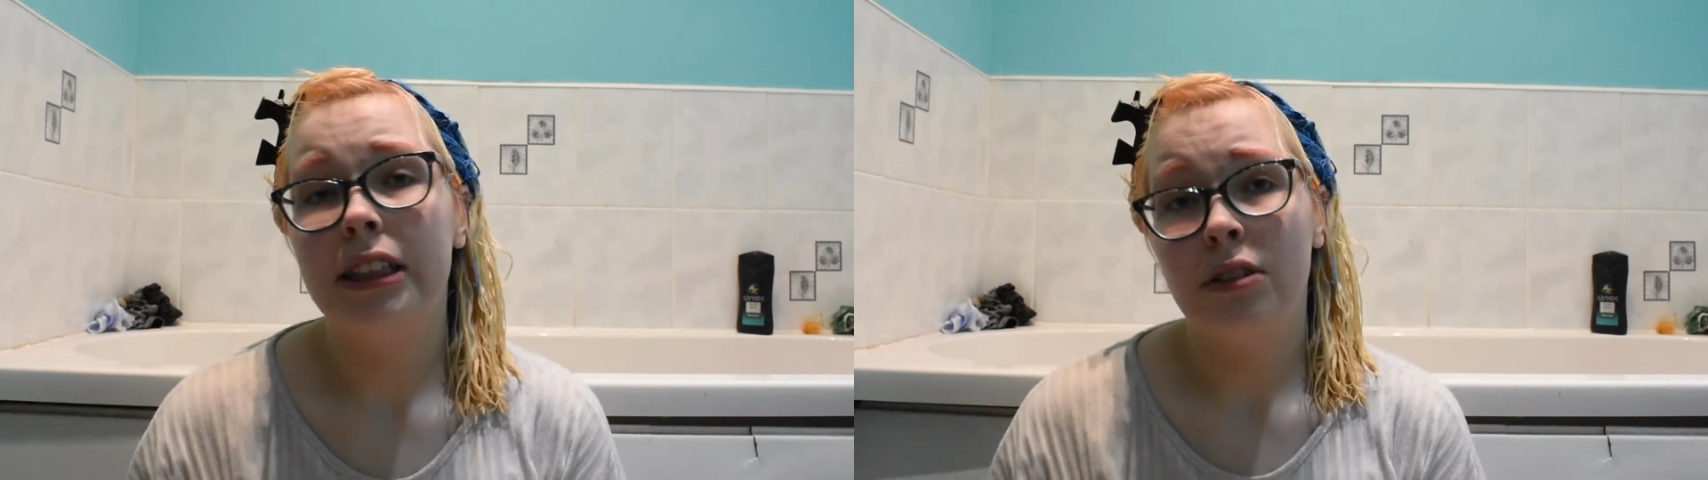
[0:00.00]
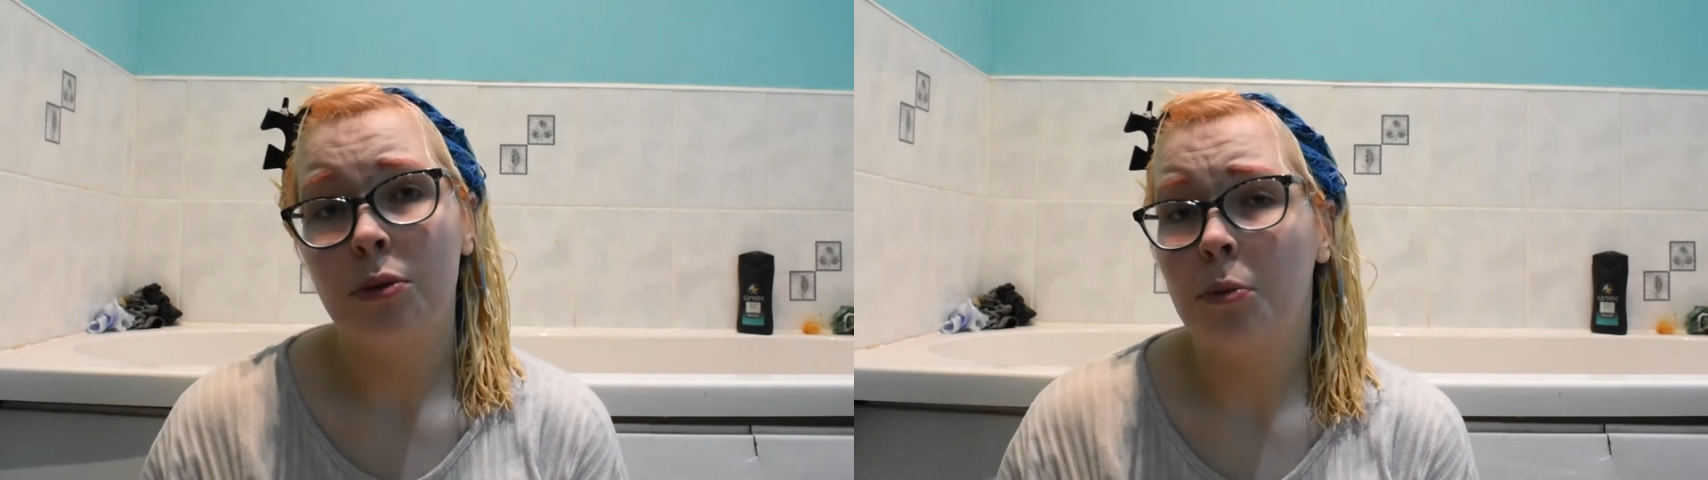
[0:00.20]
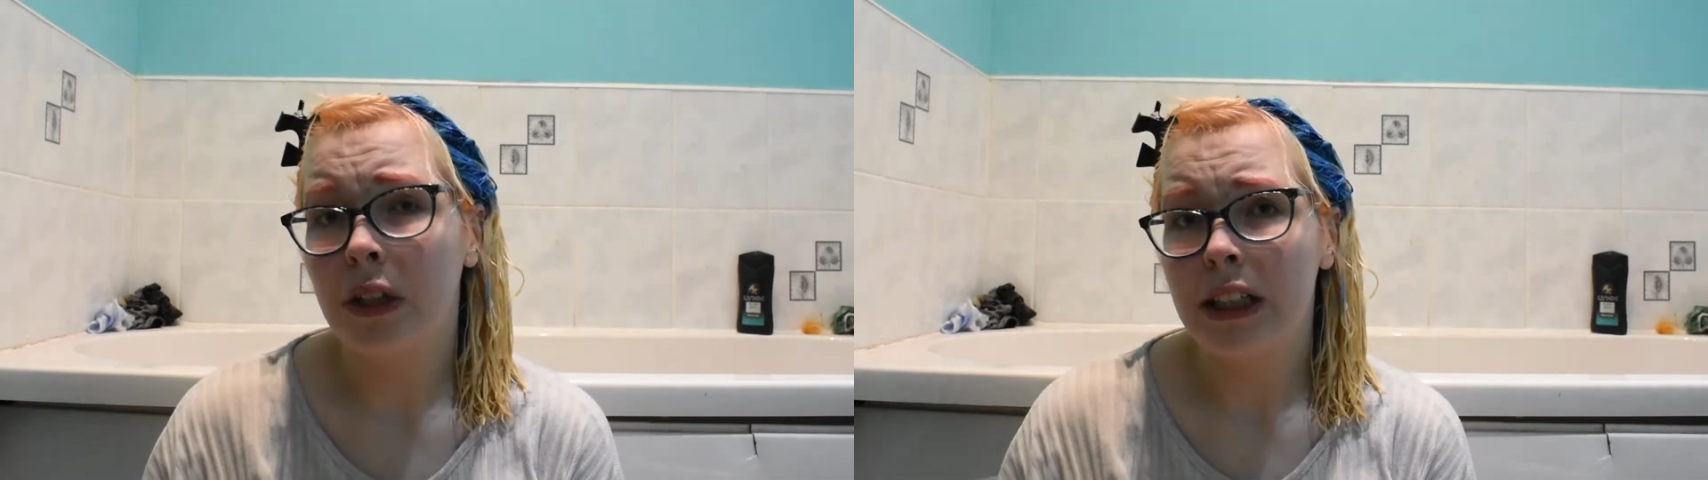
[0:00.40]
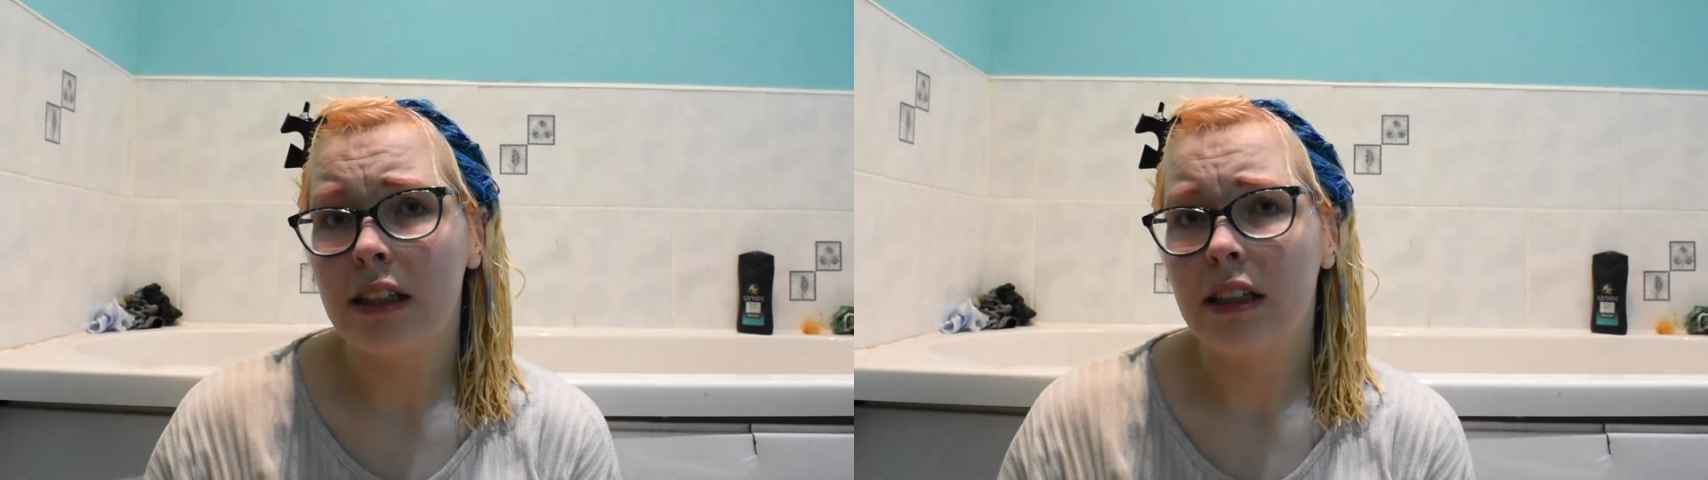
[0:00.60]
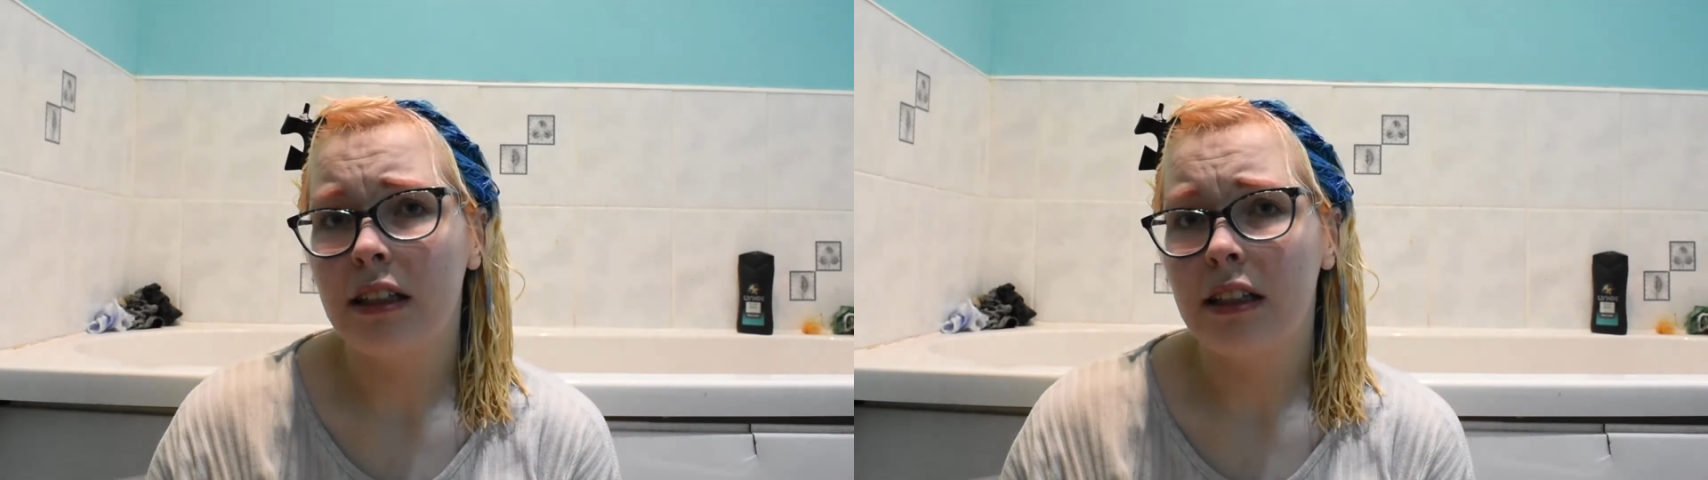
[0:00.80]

do work.